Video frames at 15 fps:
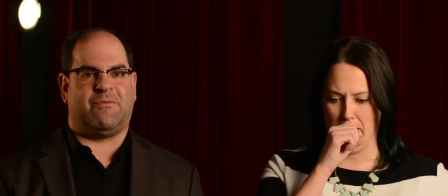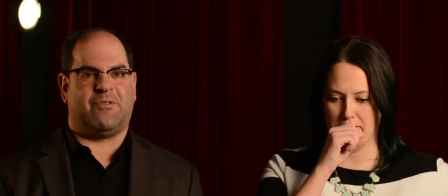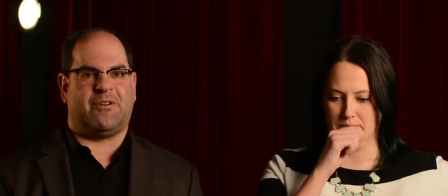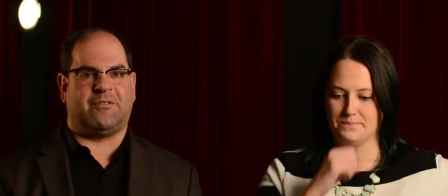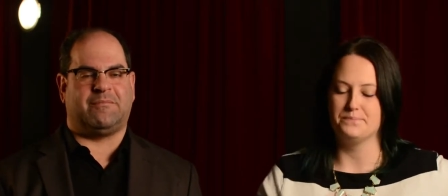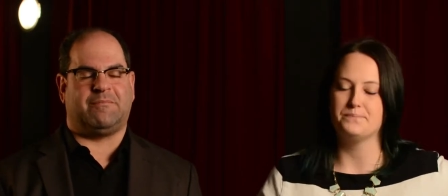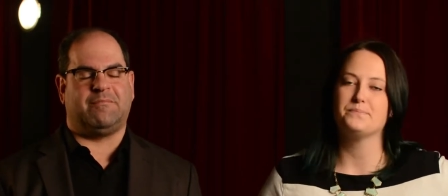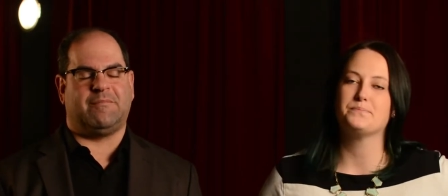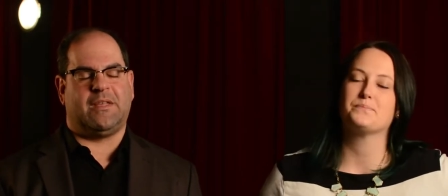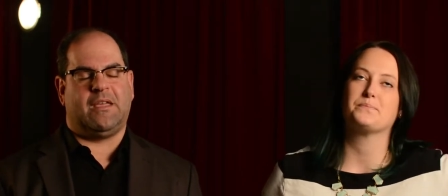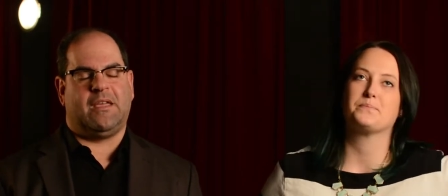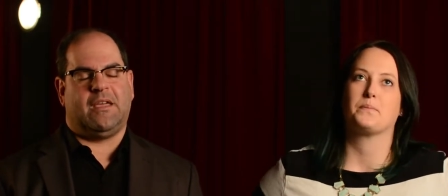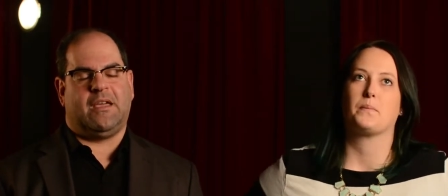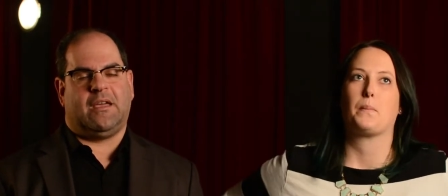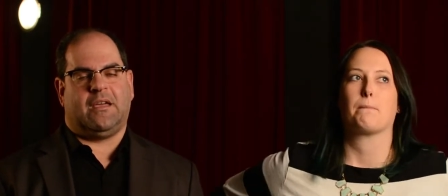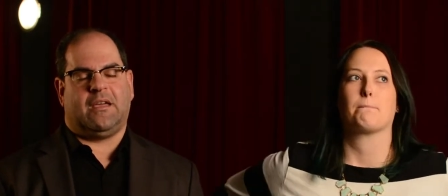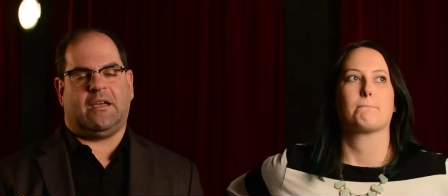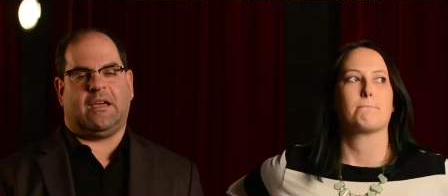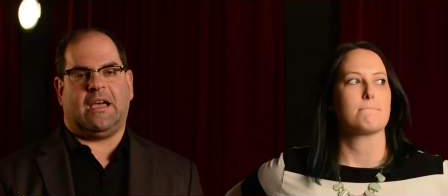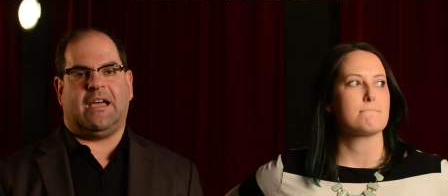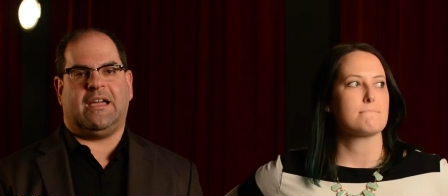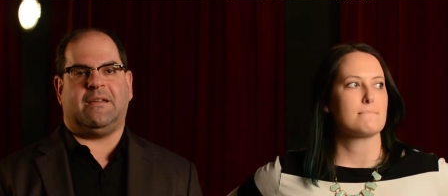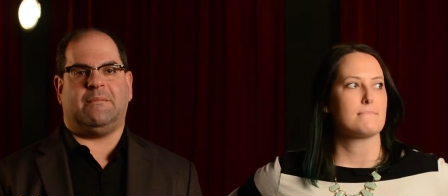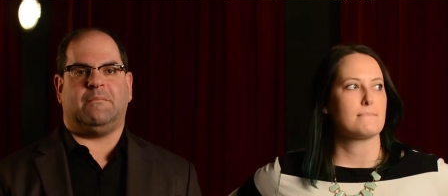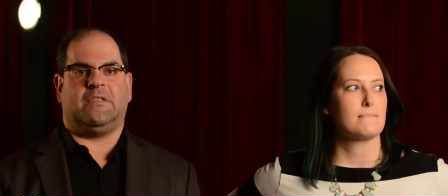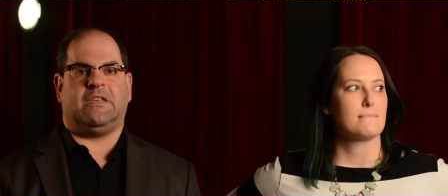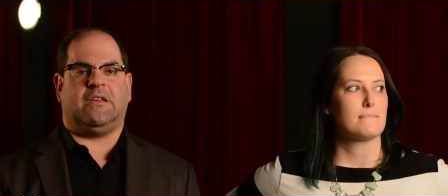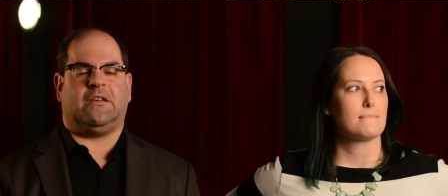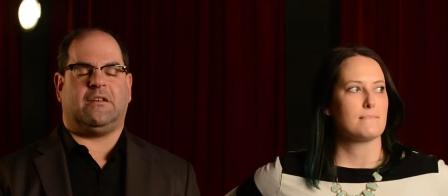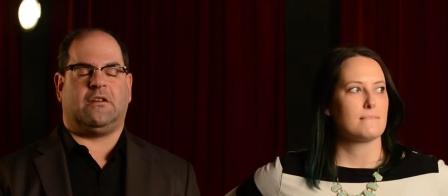Speaker 1: Award. I'm
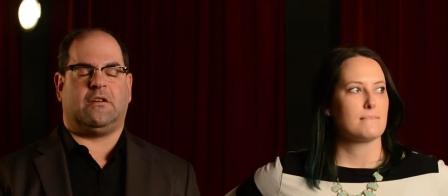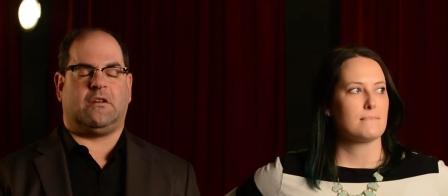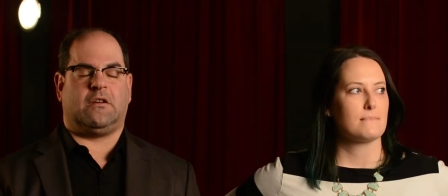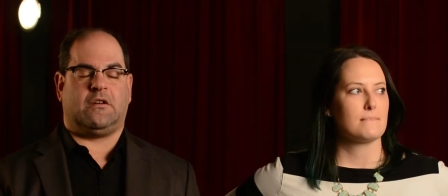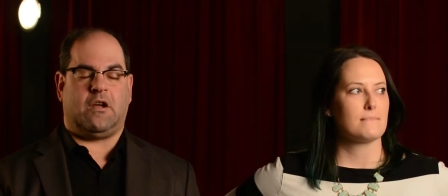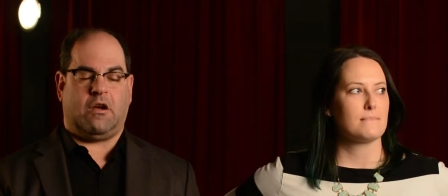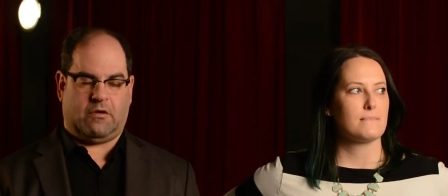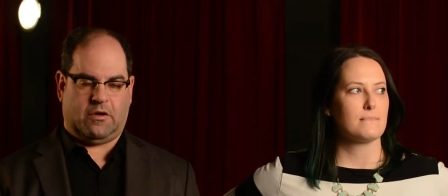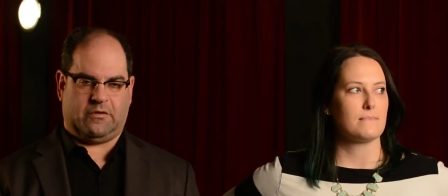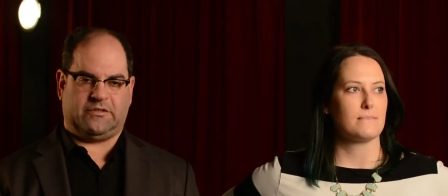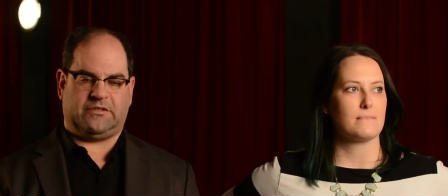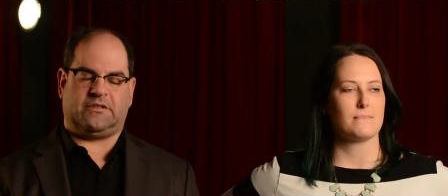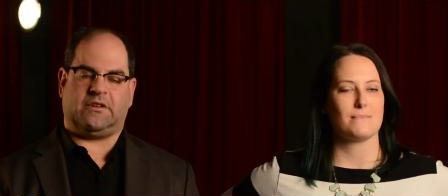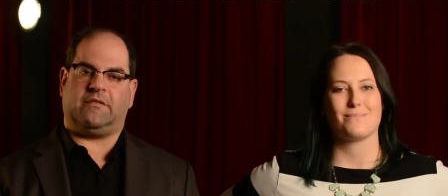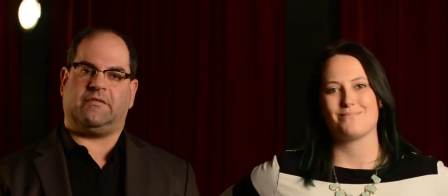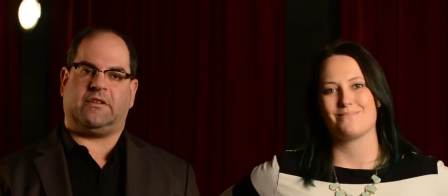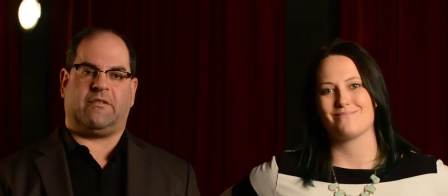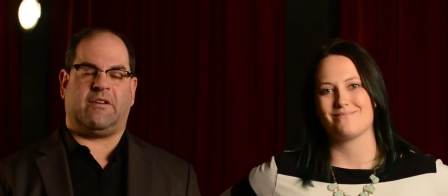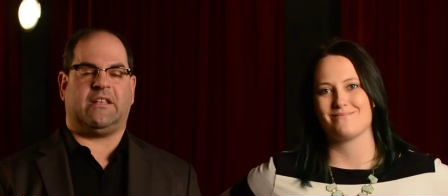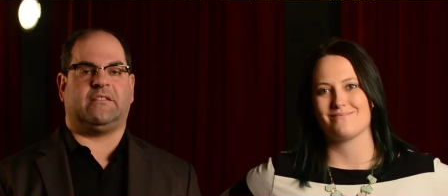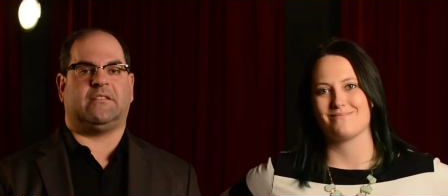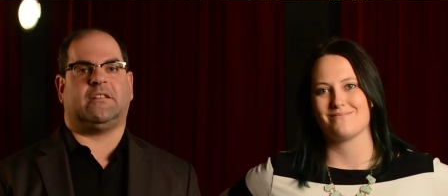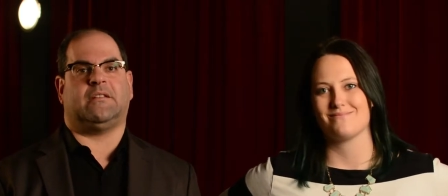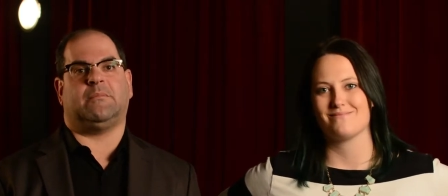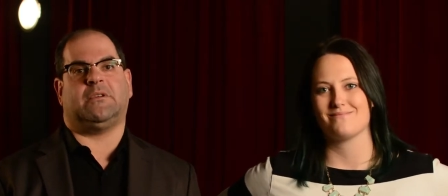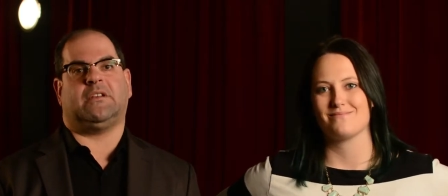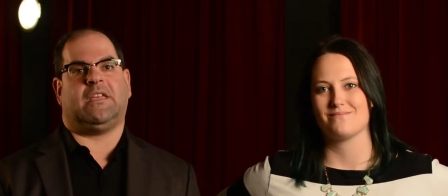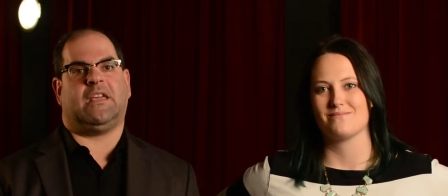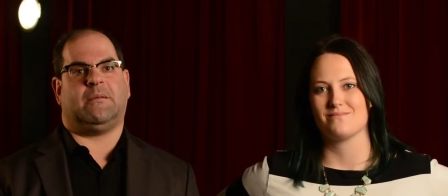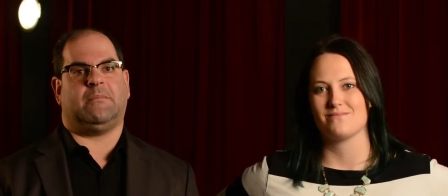the co host of the Grand Cinema
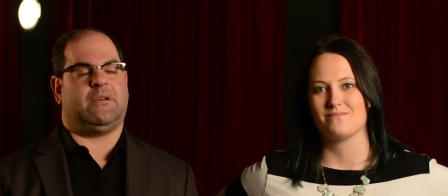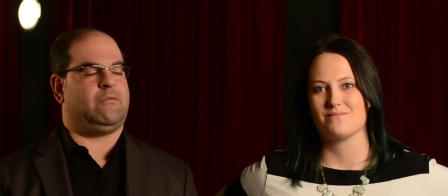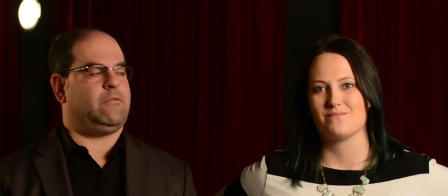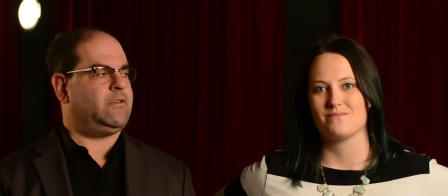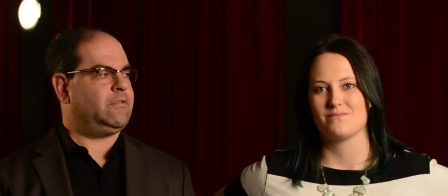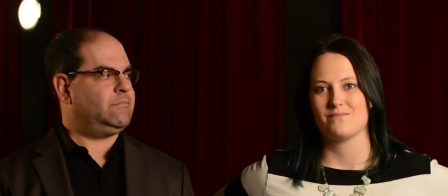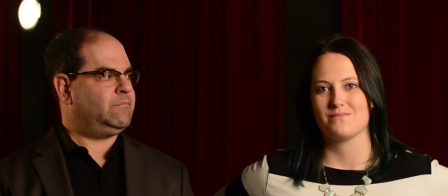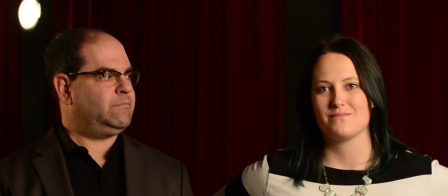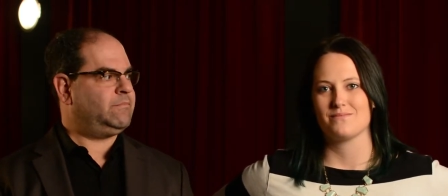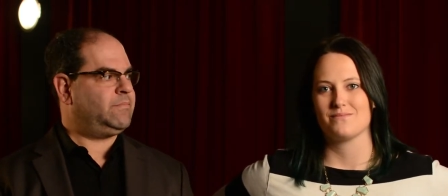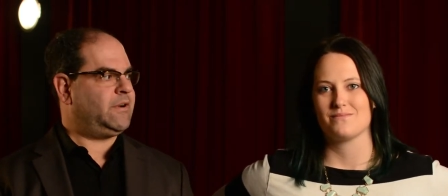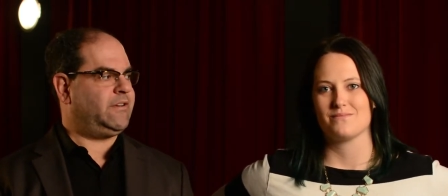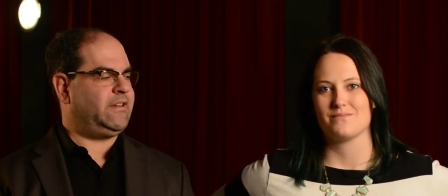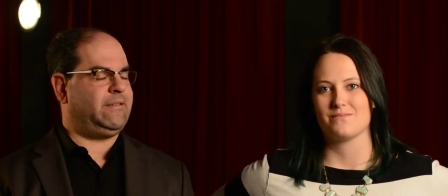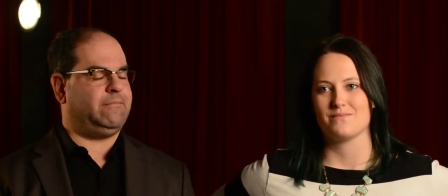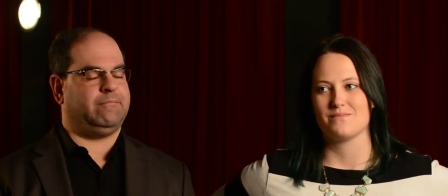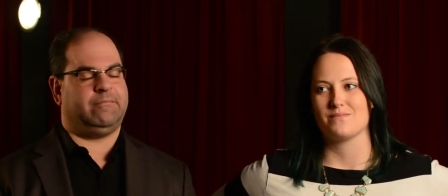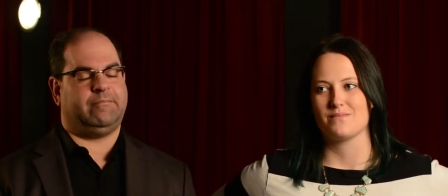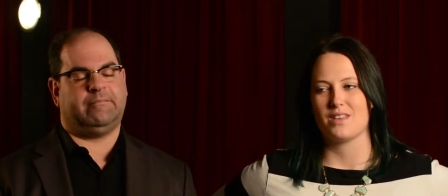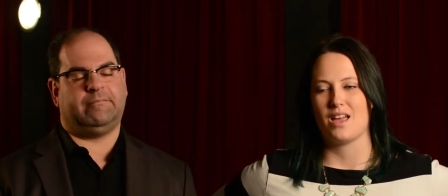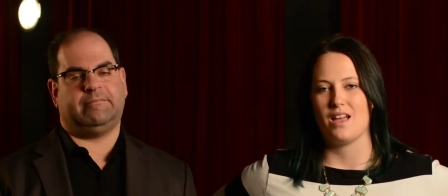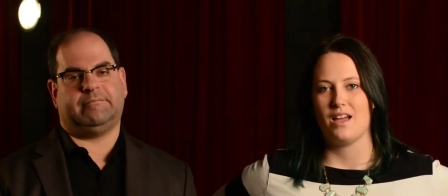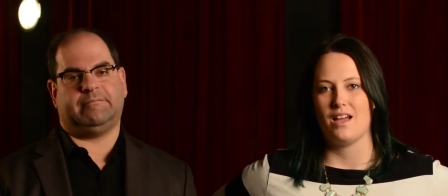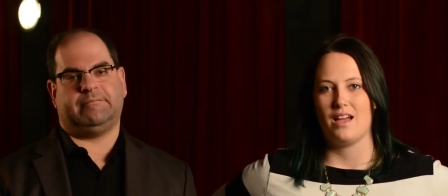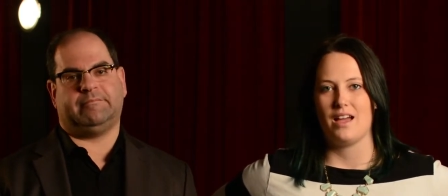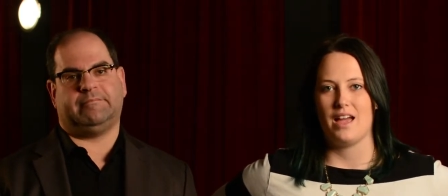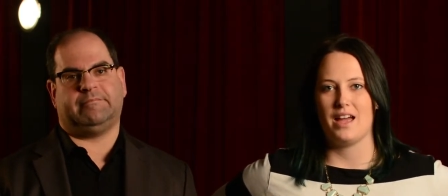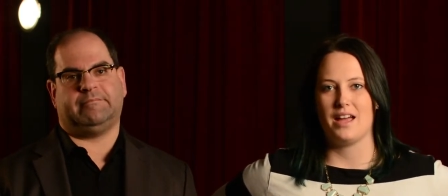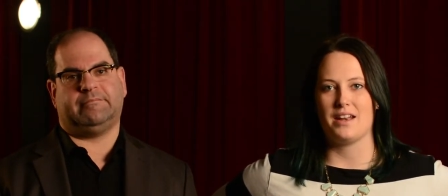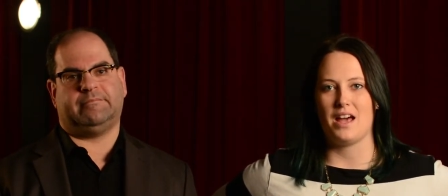Academy Award. Pardon.
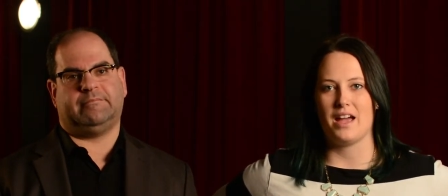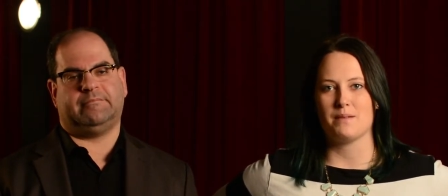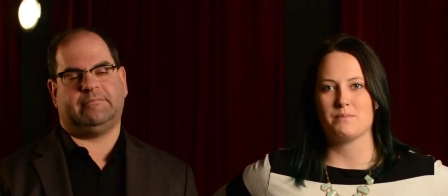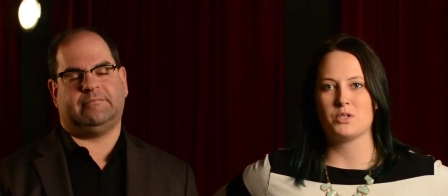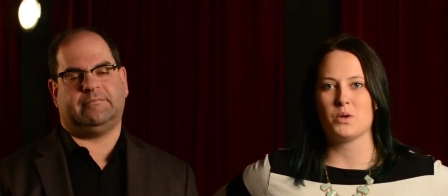
Speaker 2: And I am